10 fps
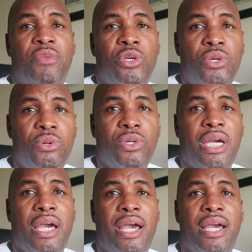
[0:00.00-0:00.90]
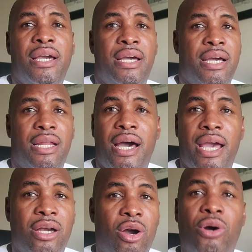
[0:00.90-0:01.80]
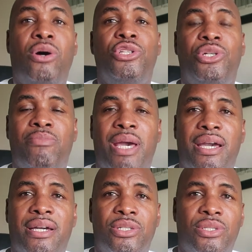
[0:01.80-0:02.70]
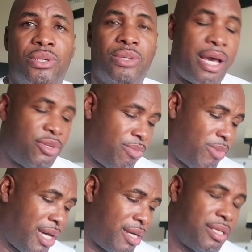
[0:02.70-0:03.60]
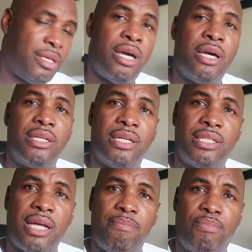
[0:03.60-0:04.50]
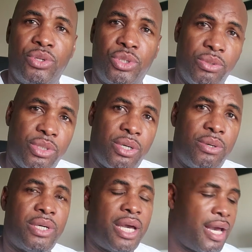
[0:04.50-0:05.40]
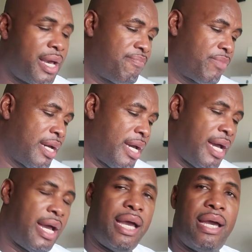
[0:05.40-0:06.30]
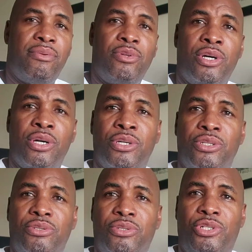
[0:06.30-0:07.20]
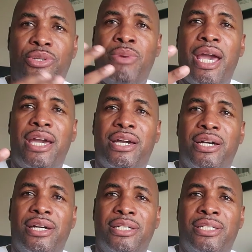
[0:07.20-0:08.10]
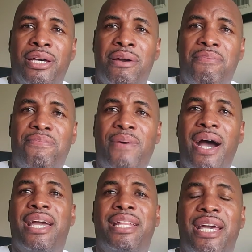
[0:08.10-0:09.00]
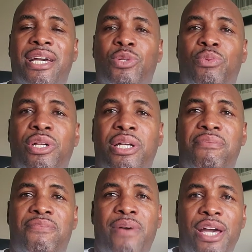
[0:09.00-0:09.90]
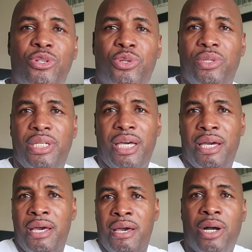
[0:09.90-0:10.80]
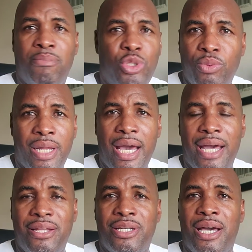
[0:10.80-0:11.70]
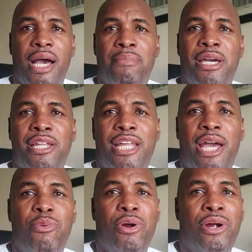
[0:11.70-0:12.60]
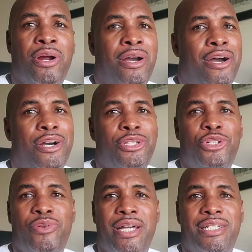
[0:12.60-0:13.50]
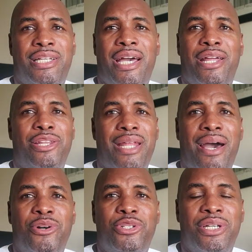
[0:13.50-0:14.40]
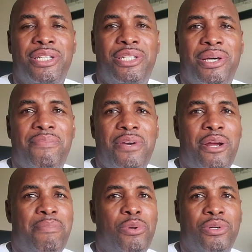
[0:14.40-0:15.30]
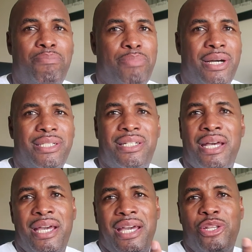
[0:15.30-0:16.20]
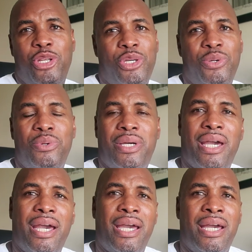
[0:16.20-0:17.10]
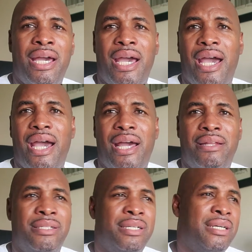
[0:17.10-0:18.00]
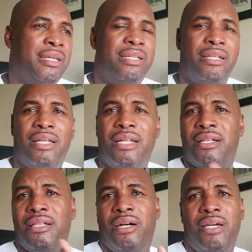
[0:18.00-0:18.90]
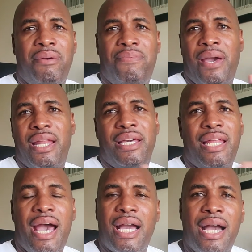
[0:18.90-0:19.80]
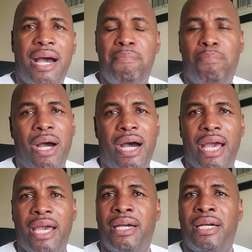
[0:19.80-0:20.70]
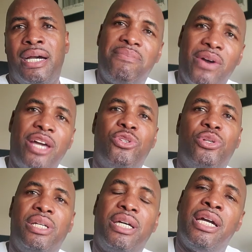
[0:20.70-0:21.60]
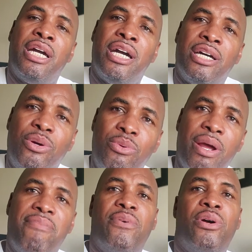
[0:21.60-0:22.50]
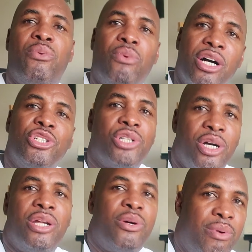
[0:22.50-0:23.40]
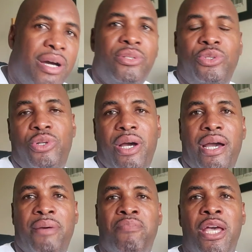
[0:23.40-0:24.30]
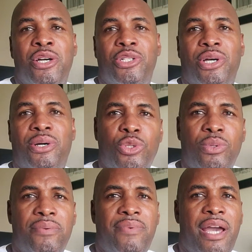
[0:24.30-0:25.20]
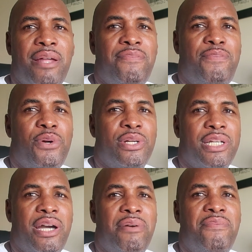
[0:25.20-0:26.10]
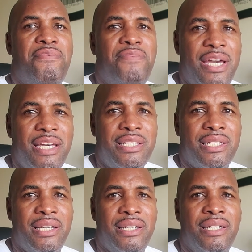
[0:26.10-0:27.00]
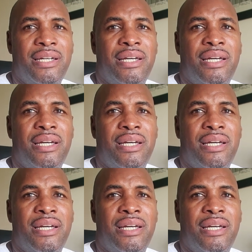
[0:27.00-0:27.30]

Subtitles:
the UK, like all Jamaicans, know that Jamaica does not produce cocaine, and Jamaica's findings will eventually come to an end. I mean, there were hundreds and thousands of airport busts in the UK, and the little, if any, that got by, eventually the river was gonna run dry. So to have enforced a visa